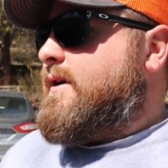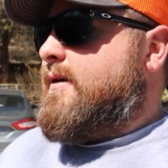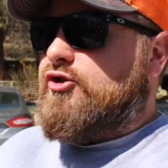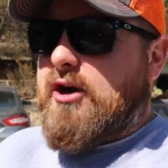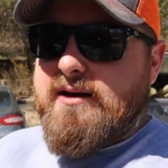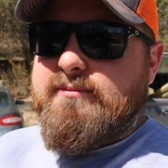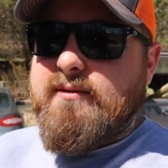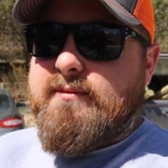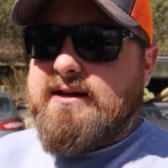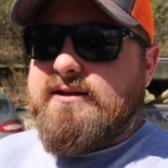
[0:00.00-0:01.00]
I'm trying to
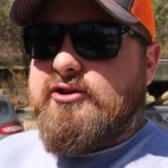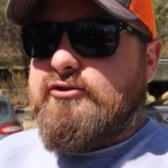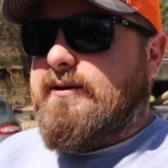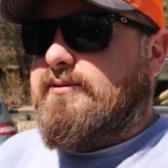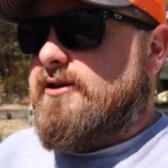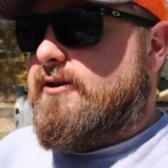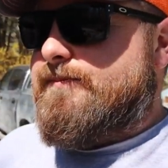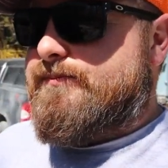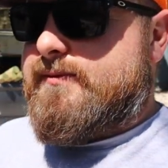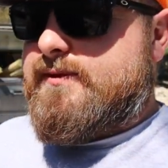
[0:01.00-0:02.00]
minimize the trip.
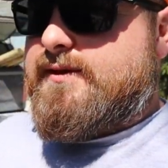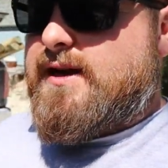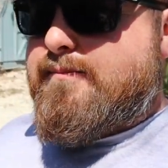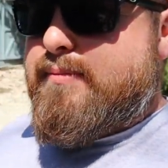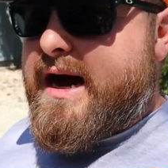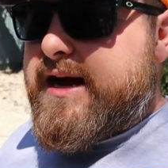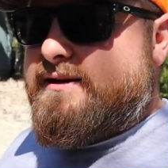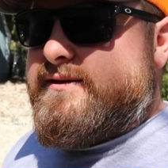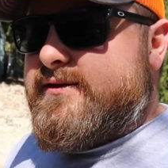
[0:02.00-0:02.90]
So I bought